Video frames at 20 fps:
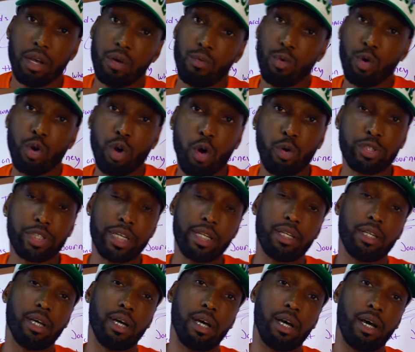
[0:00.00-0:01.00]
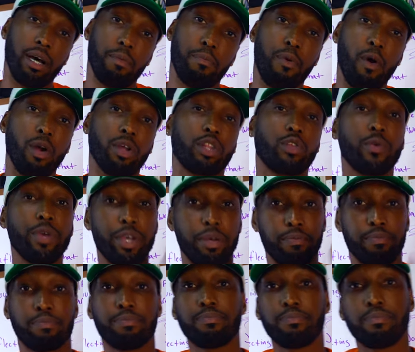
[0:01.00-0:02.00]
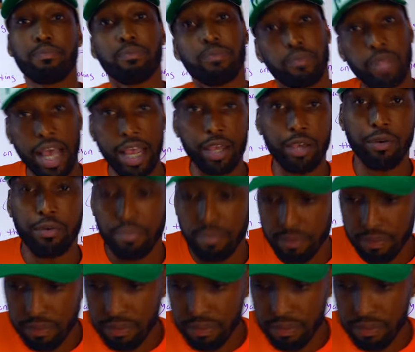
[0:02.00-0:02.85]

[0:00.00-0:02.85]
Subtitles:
we'll go to part three. Thank you.